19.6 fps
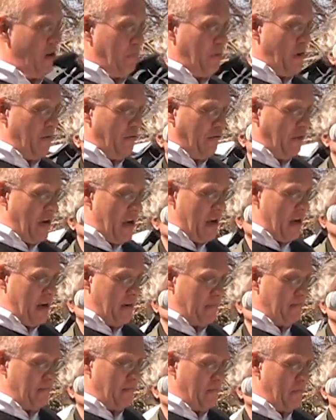
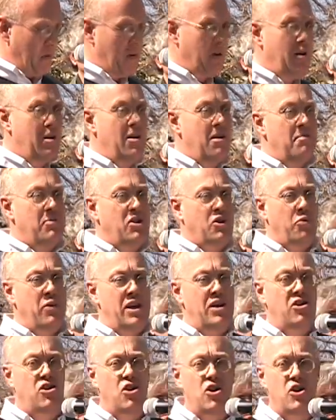profane,
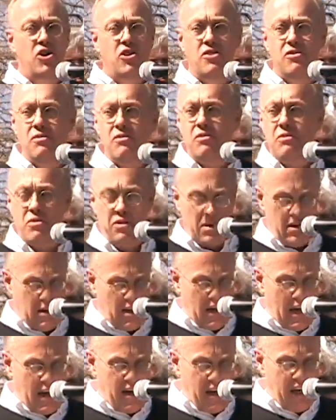between good
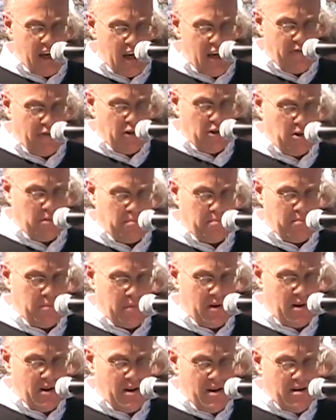and evil,
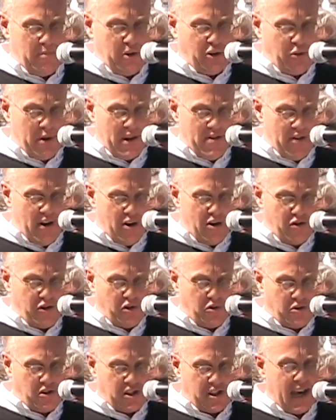between those
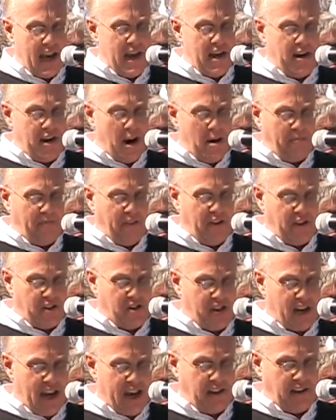who stand up for the
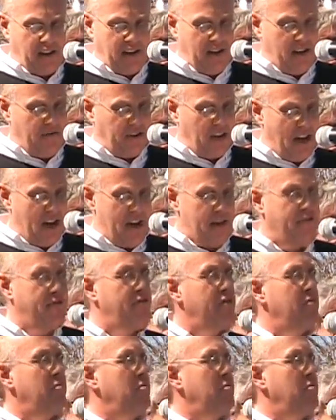sanctity of life